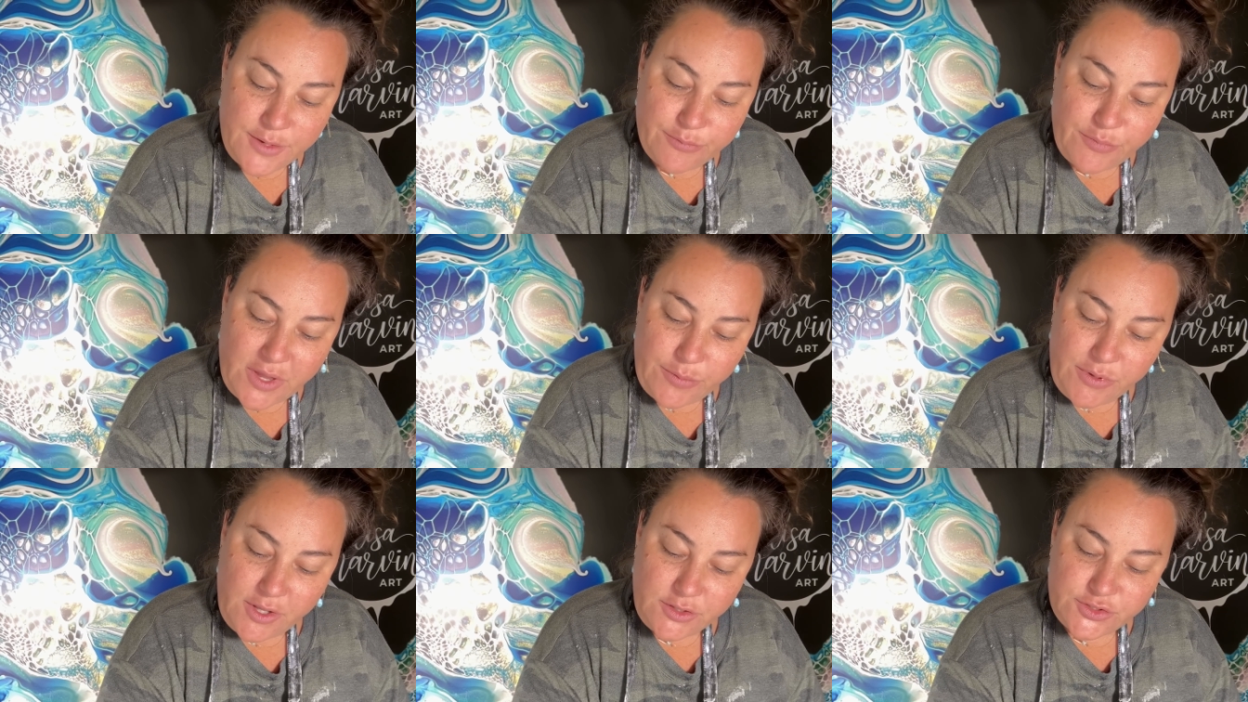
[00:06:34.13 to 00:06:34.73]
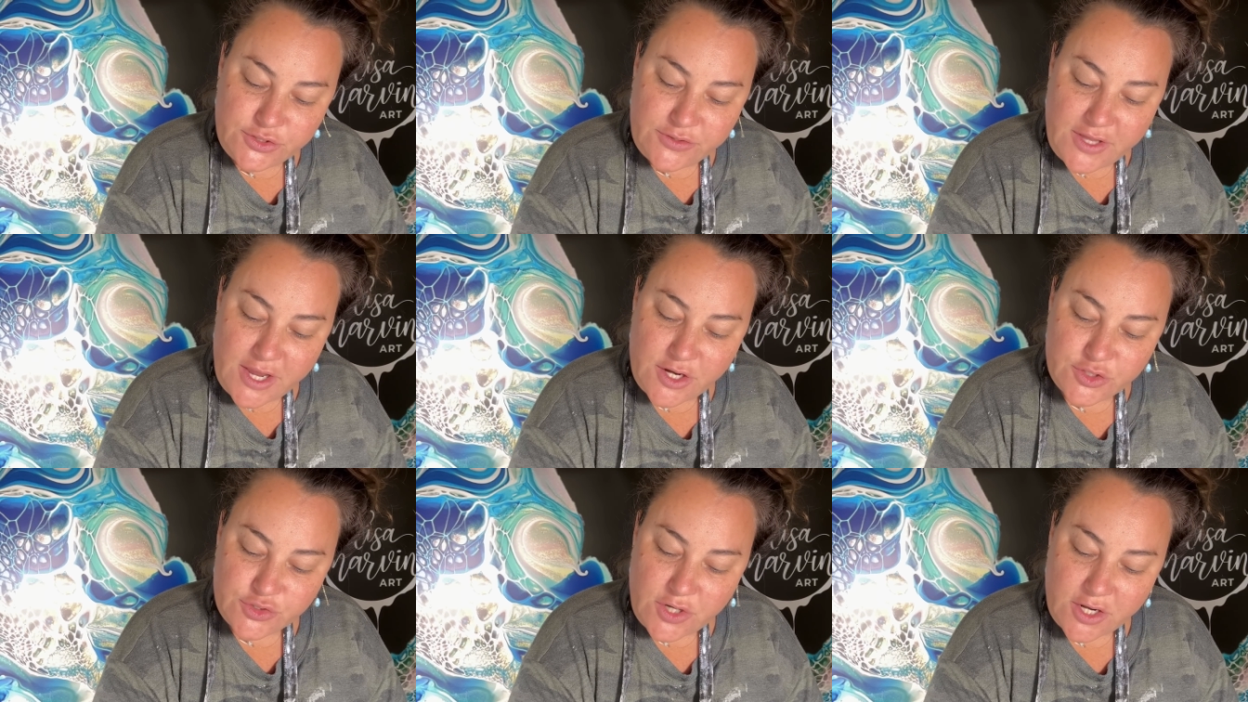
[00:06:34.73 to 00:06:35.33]
Maybe I'll do the
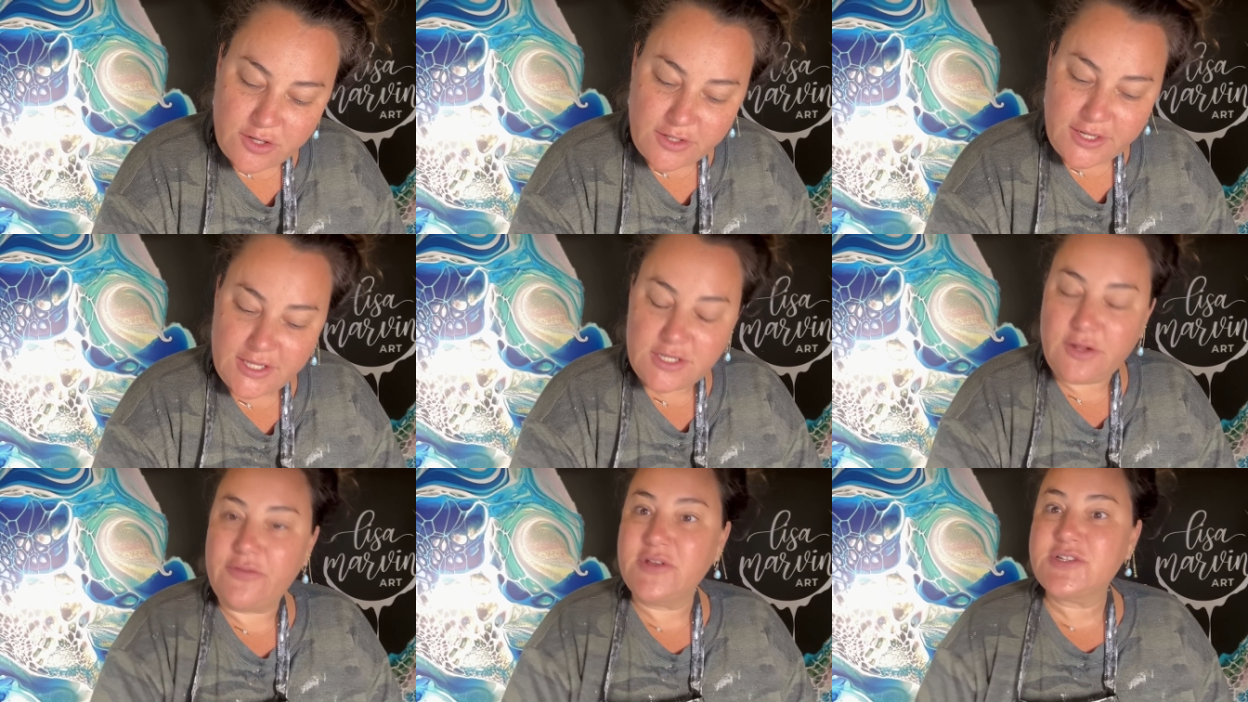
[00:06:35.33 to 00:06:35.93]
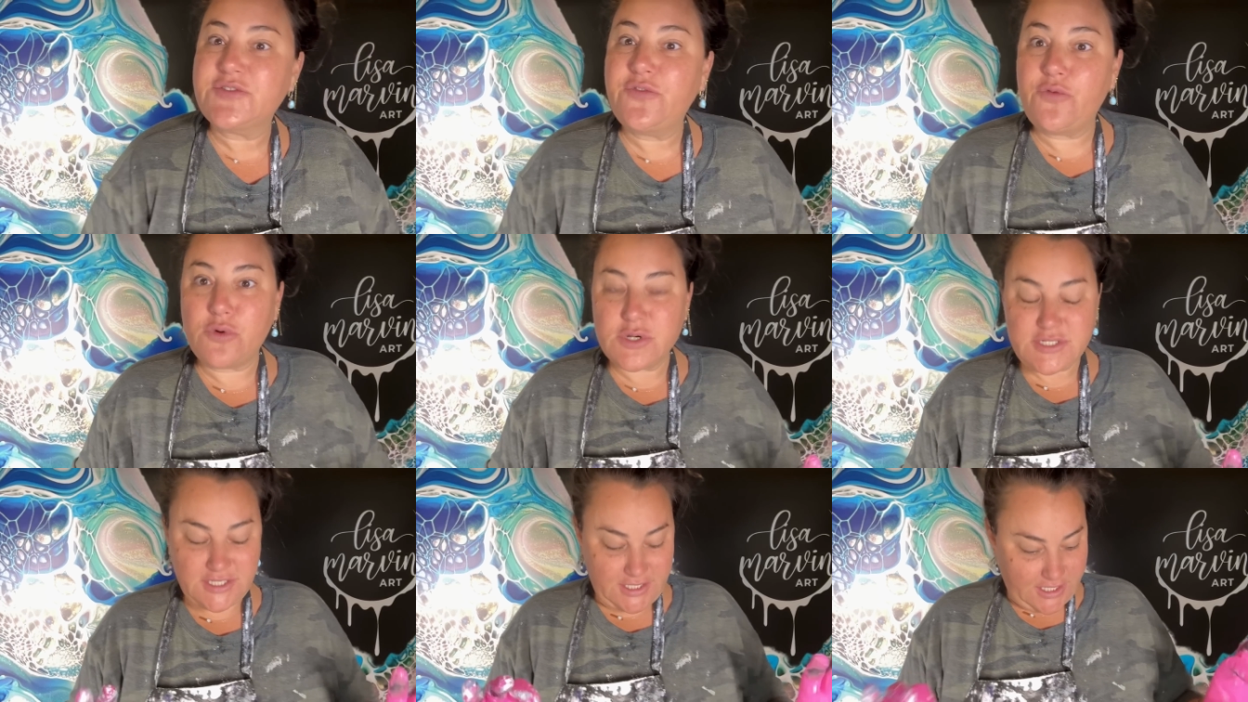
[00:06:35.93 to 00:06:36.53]
hairdryer again on this
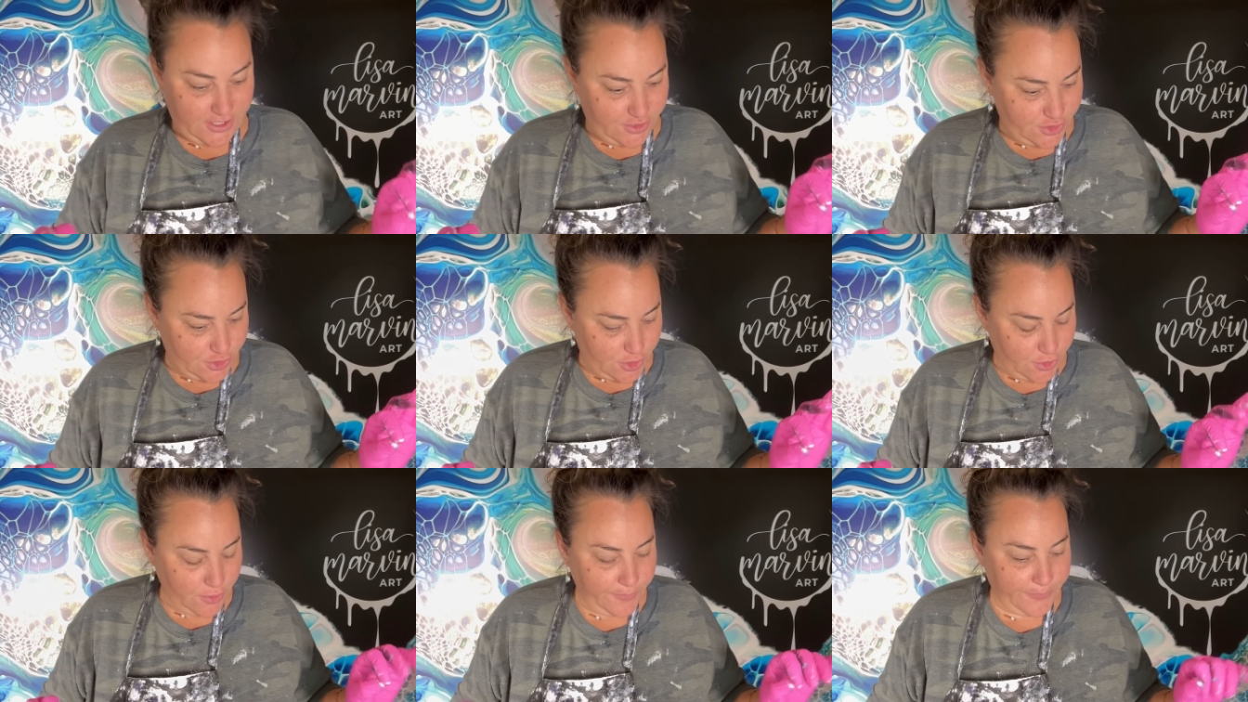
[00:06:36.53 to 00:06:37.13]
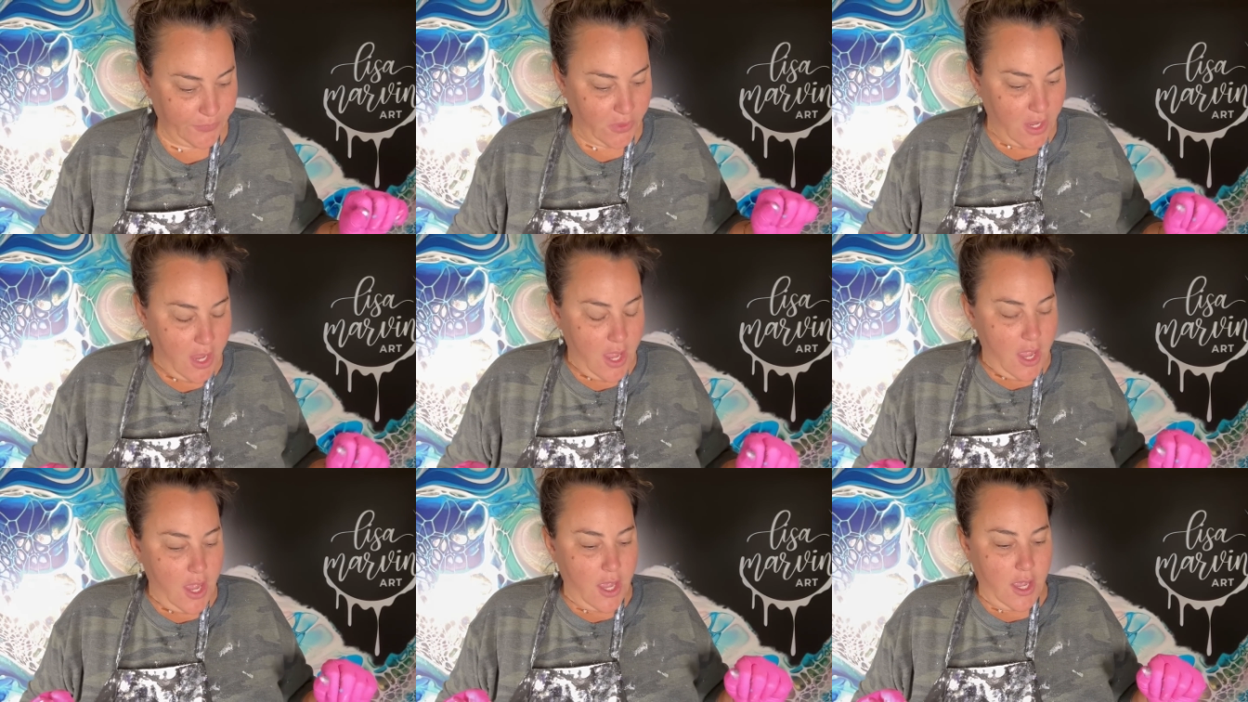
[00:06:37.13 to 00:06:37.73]
fourteen incher
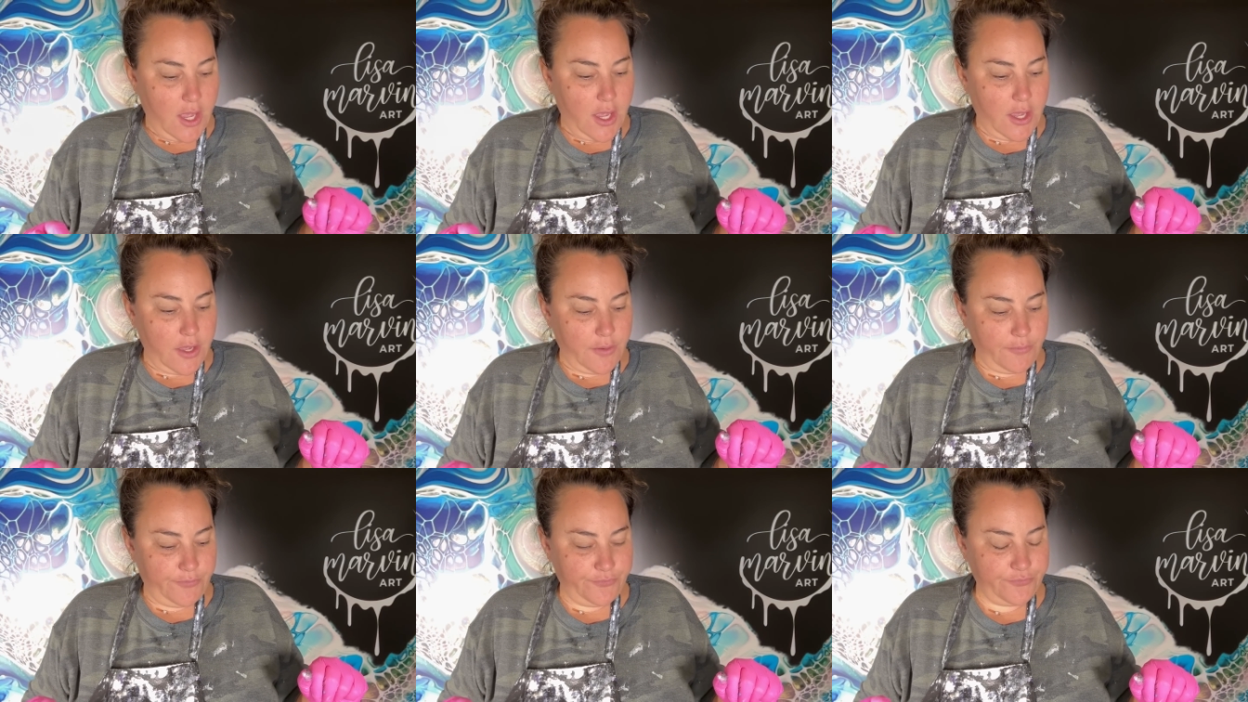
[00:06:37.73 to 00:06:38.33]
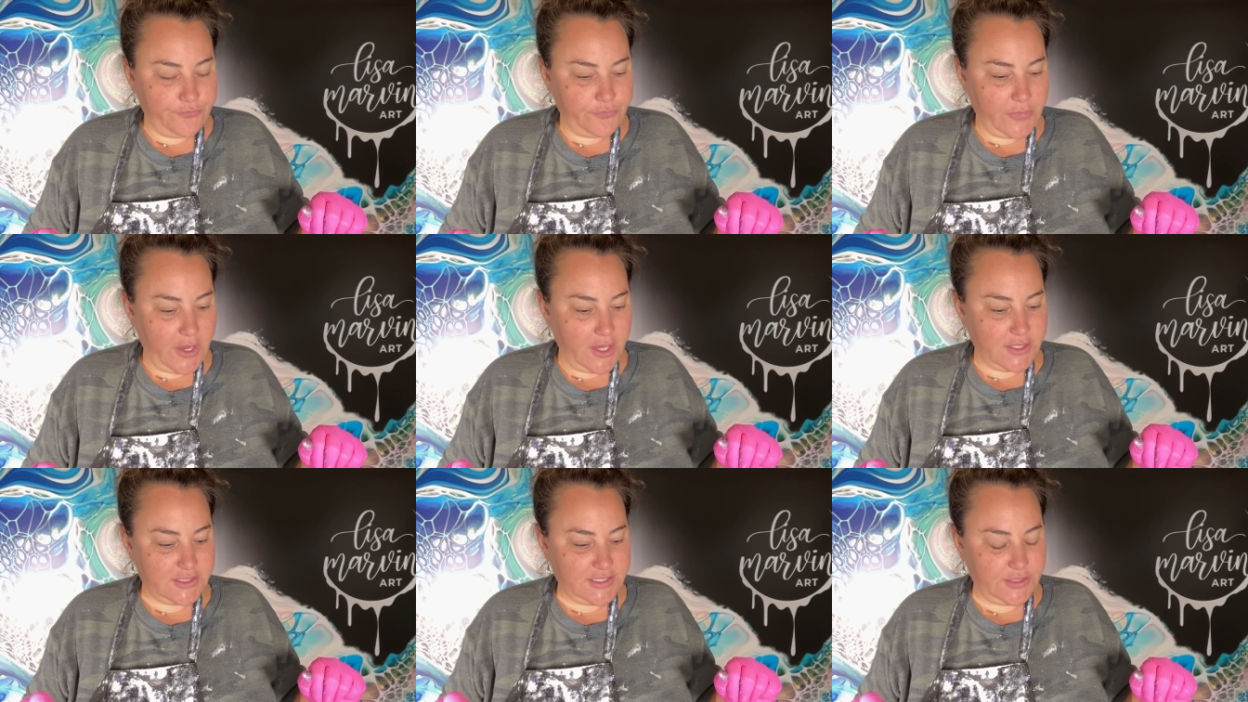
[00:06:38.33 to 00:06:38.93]
um,
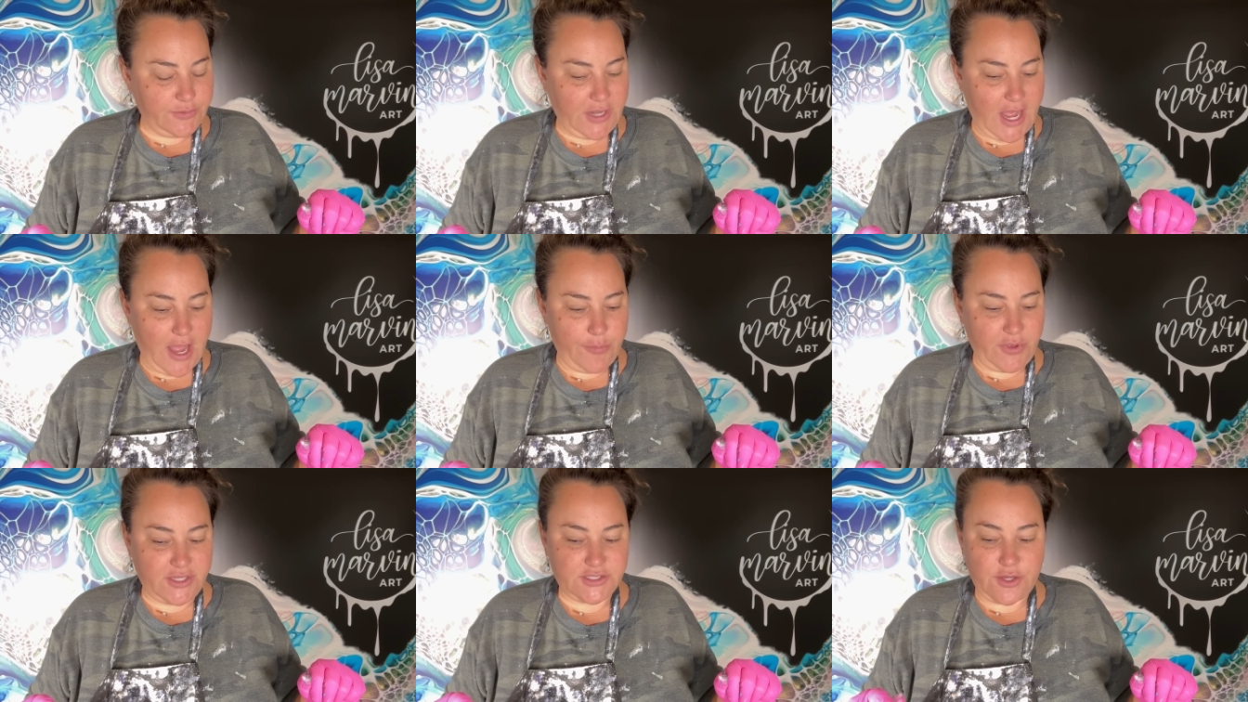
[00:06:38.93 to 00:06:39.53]
and see what happens.